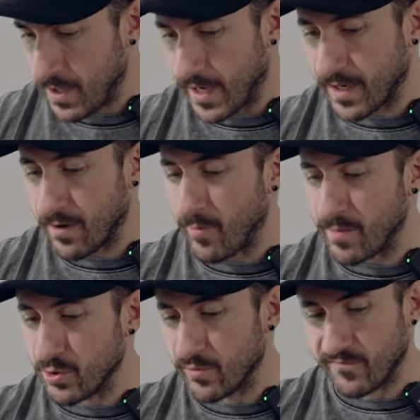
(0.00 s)
I got my
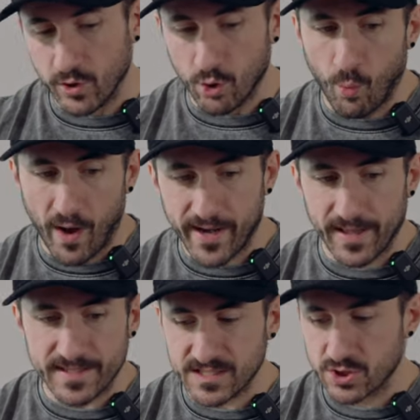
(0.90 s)
beautiful little wine
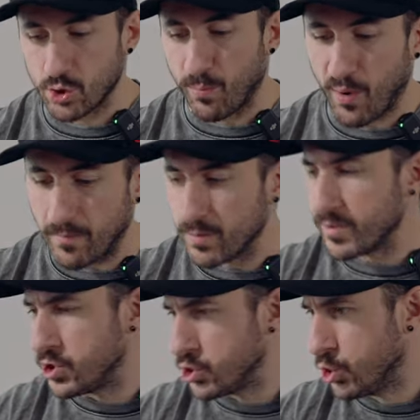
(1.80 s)
glasses, so I'll
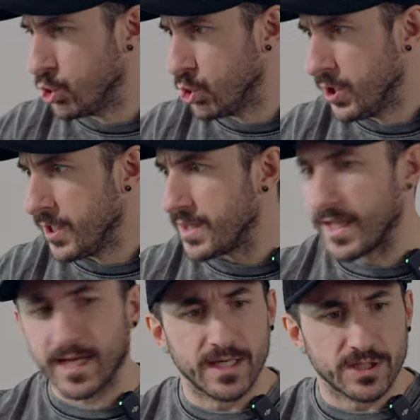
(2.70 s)
probably do
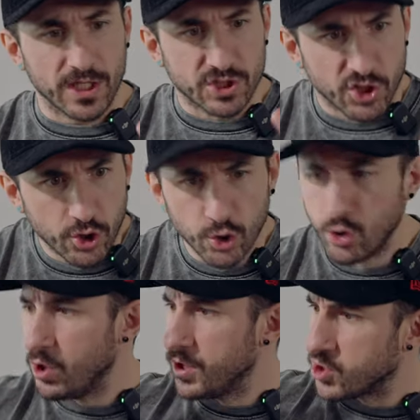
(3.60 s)
like a, a
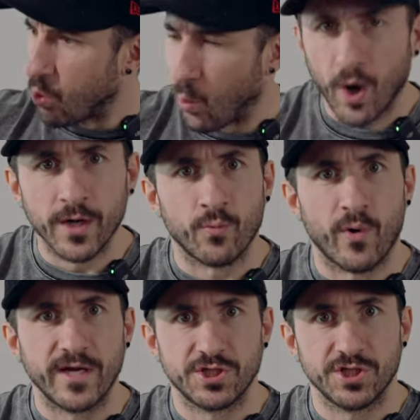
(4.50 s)
two to one
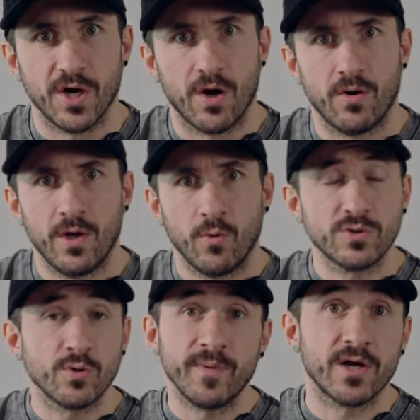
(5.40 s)
ratio,
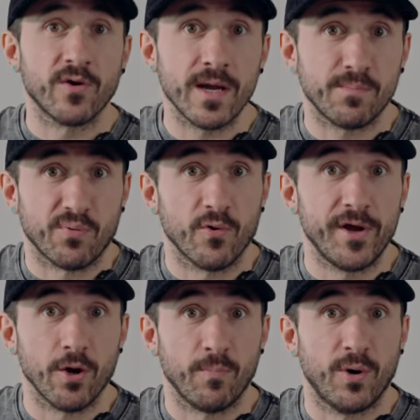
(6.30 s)
which would be a great
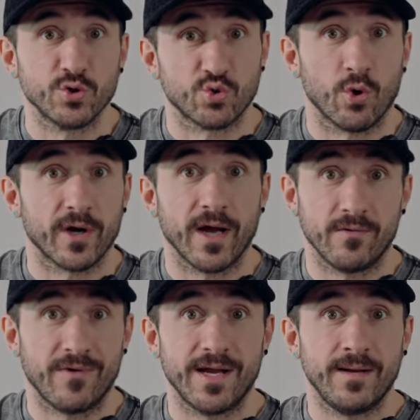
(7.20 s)
pre or post
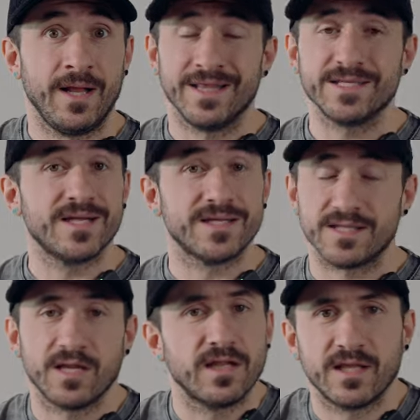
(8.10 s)
workout, right? Let's not
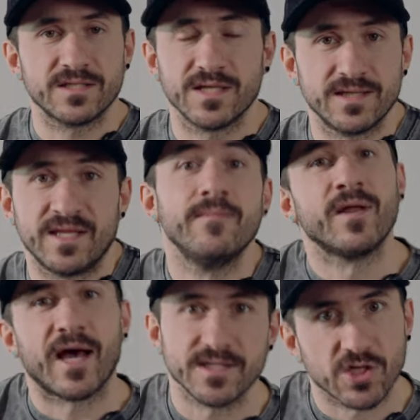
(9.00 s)
let's not
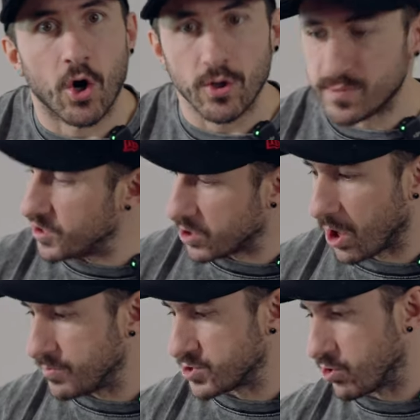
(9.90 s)
demonize carbs here.
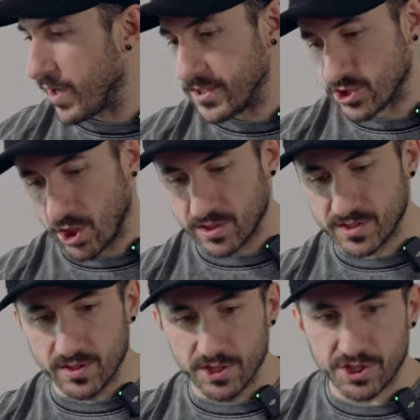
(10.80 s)
Carbs are great.
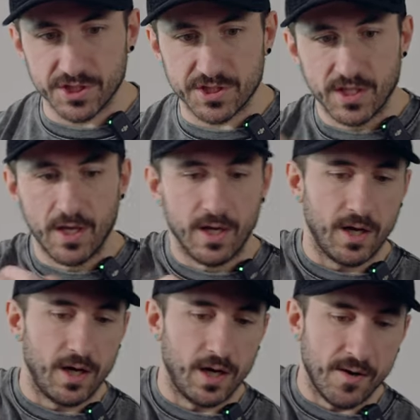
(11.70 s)
Chocolate's delicious.
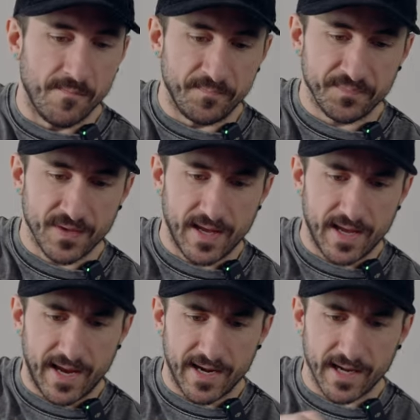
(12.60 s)
Um,
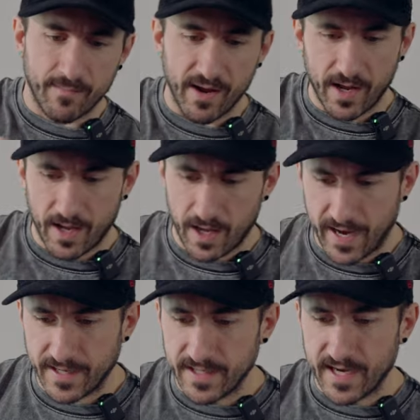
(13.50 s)
and I got my
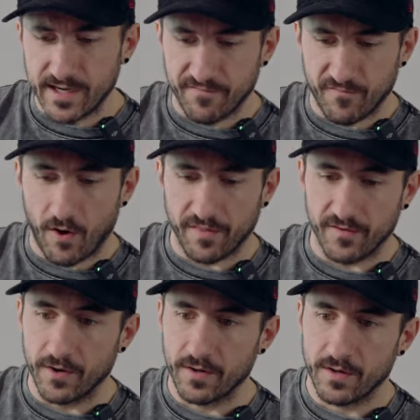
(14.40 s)
handy dandy
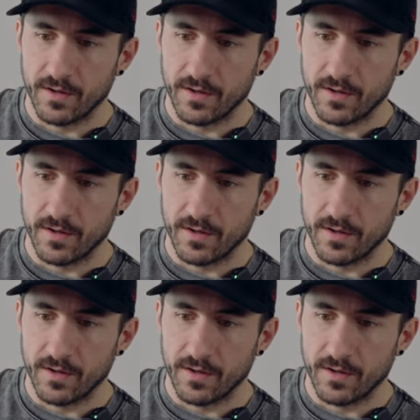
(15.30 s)
frother.